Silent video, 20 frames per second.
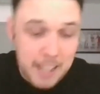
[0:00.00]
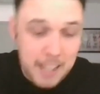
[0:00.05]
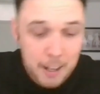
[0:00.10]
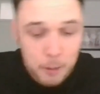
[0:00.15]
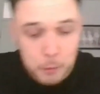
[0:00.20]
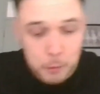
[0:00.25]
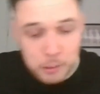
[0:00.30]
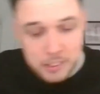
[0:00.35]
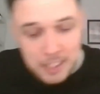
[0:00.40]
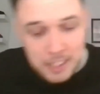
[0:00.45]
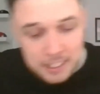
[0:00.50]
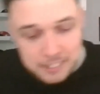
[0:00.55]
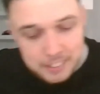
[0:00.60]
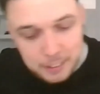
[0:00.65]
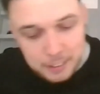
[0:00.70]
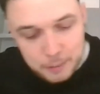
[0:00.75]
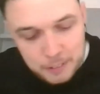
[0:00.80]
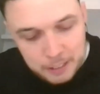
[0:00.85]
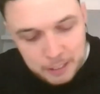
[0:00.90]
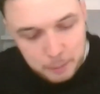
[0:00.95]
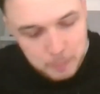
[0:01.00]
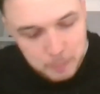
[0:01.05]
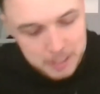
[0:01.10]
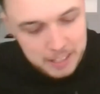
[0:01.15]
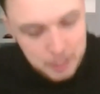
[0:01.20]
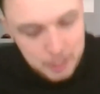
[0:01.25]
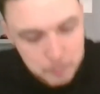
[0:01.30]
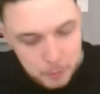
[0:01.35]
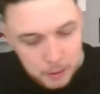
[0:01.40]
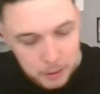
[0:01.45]
wasn't actually going to
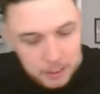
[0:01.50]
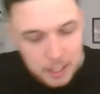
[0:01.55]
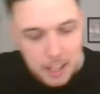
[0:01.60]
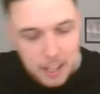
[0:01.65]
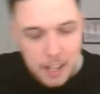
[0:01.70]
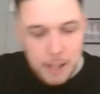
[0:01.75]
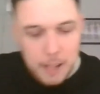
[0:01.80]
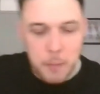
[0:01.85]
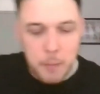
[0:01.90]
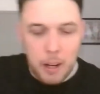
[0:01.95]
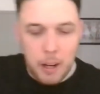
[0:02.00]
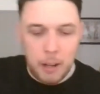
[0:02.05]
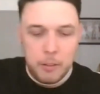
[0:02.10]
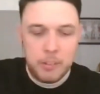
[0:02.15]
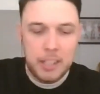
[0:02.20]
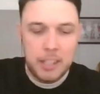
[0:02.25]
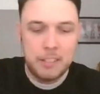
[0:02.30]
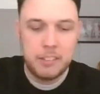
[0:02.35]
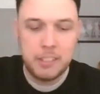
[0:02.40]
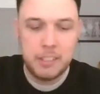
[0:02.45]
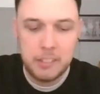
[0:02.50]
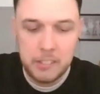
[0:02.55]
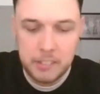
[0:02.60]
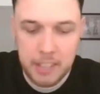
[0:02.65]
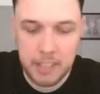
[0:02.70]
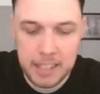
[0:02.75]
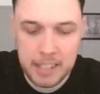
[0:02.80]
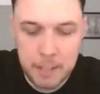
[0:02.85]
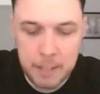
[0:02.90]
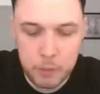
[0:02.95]
recommend that book. I was actually going to
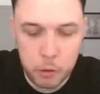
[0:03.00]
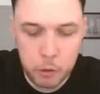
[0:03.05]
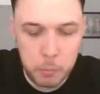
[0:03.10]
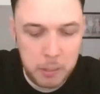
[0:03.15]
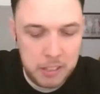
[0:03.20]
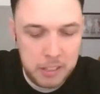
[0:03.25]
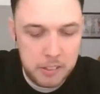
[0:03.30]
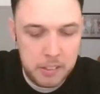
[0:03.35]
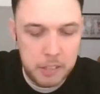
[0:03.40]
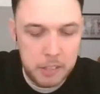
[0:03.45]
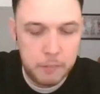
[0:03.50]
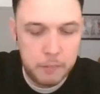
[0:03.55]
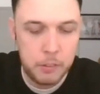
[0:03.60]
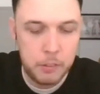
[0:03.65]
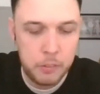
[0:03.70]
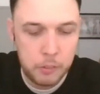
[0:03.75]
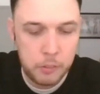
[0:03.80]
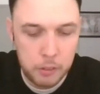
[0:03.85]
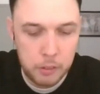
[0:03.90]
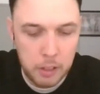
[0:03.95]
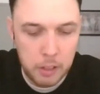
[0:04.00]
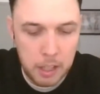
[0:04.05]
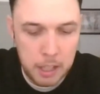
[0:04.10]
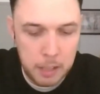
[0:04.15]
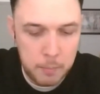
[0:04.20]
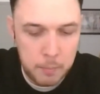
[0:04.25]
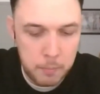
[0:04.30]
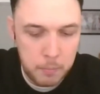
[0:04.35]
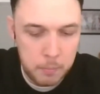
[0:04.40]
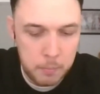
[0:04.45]
say Never Split the Difference
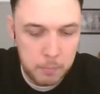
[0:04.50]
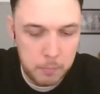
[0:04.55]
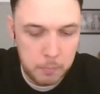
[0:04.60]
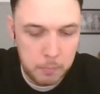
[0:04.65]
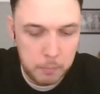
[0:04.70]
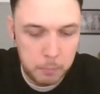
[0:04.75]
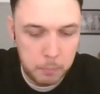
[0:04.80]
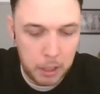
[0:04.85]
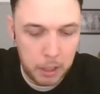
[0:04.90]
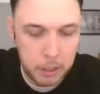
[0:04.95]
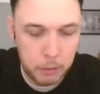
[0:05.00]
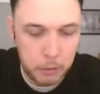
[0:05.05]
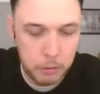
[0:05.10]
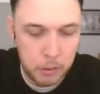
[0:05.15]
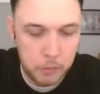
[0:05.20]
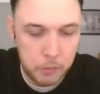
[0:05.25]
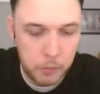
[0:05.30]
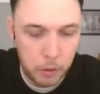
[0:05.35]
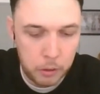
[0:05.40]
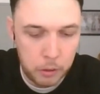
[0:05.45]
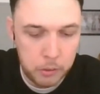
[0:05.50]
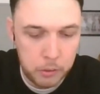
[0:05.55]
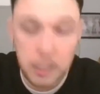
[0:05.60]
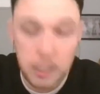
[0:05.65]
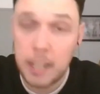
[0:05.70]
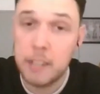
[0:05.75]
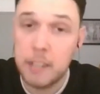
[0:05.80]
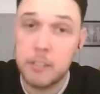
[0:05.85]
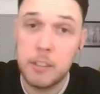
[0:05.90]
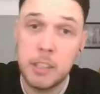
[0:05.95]
by Chris Voss,
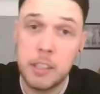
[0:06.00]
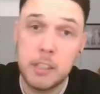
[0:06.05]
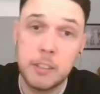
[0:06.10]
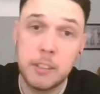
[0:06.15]
actually.